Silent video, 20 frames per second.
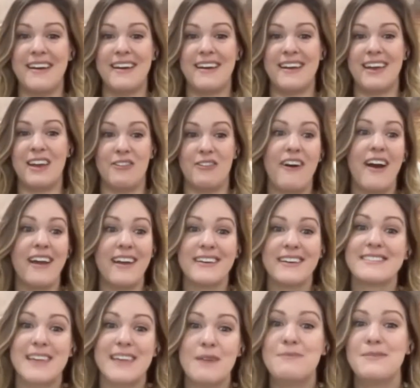if I
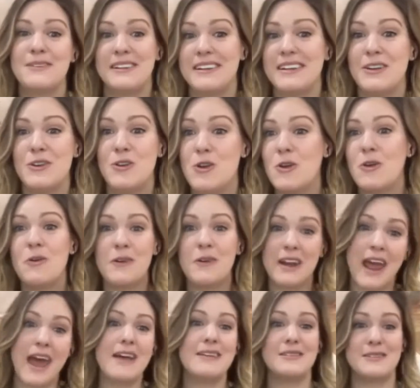accepted and knew and
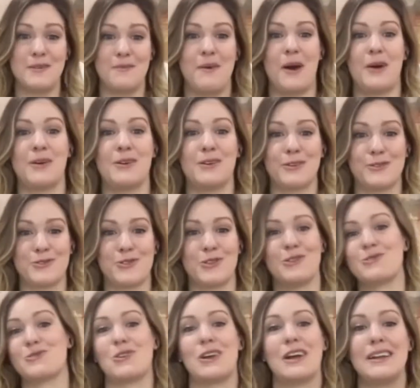asked about your
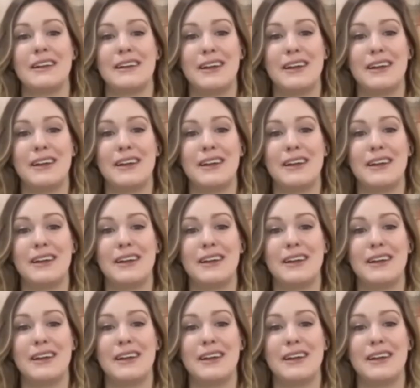children.